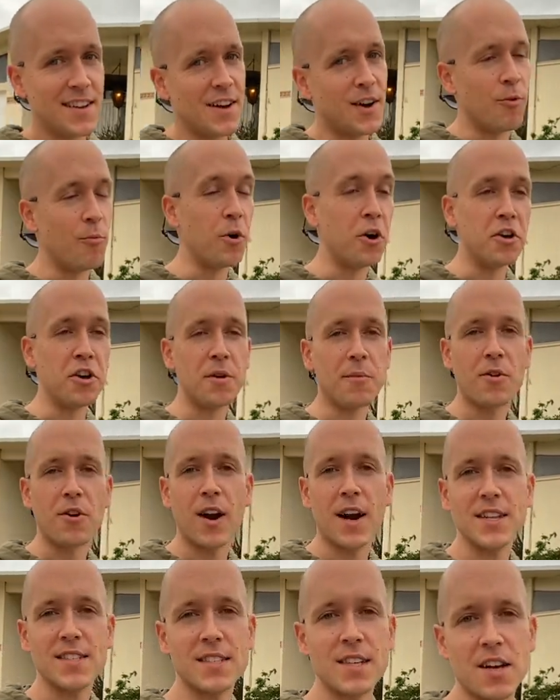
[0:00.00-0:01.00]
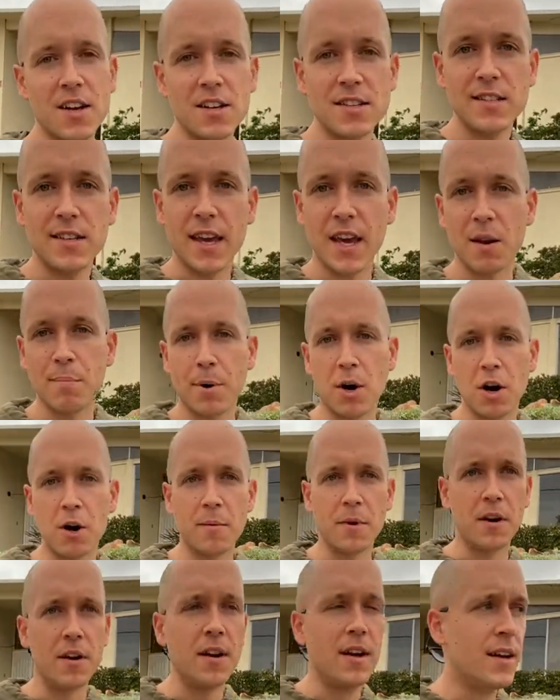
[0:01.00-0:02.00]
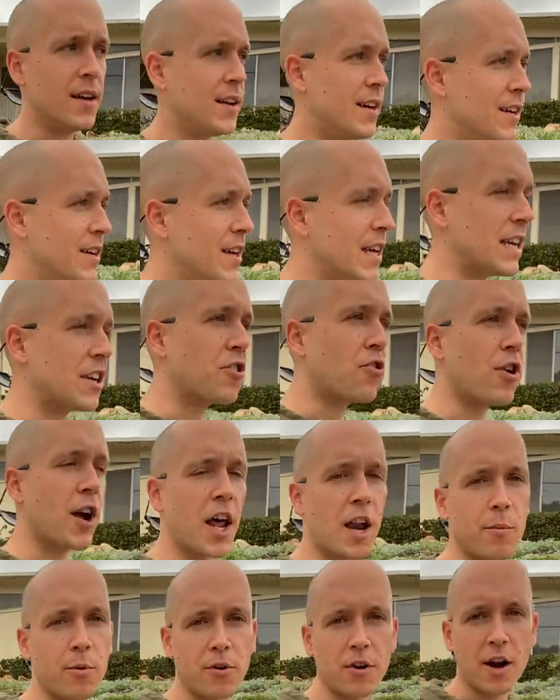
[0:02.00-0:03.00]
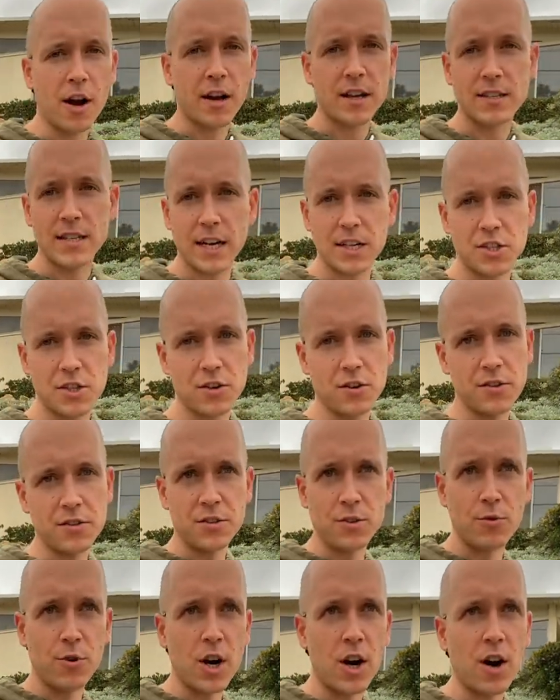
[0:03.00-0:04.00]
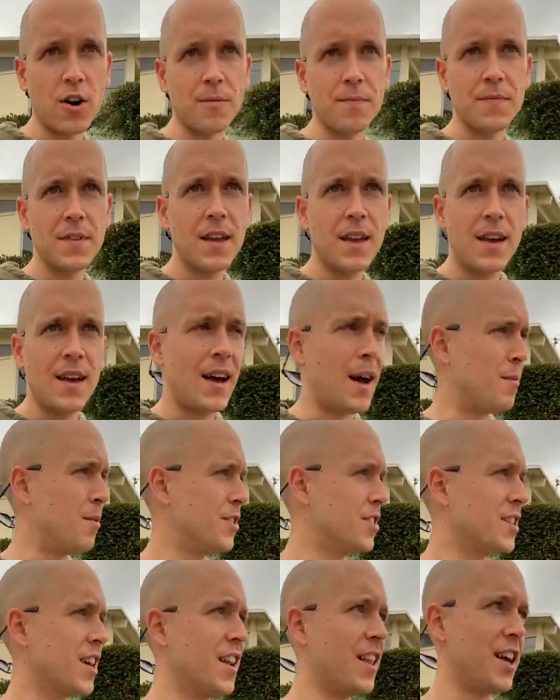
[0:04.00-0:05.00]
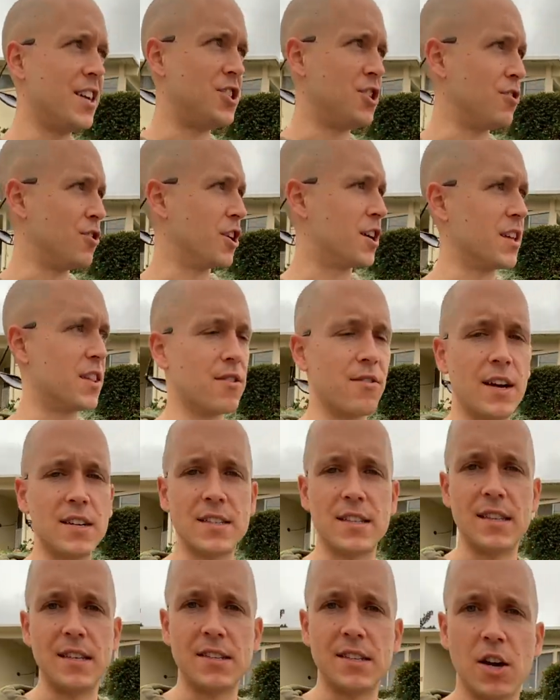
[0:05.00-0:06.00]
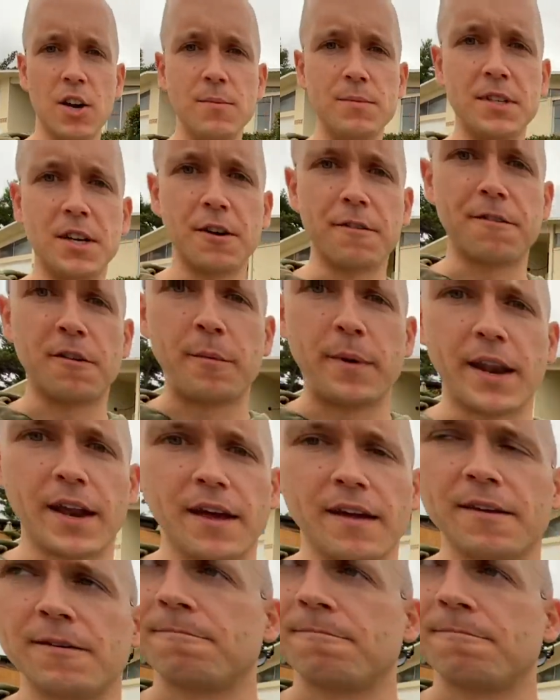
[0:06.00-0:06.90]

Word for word: William Krisel and Dan Palmer. Incredible architectural duo. I'm just gonna let you look at the rest of these homes here for a minute.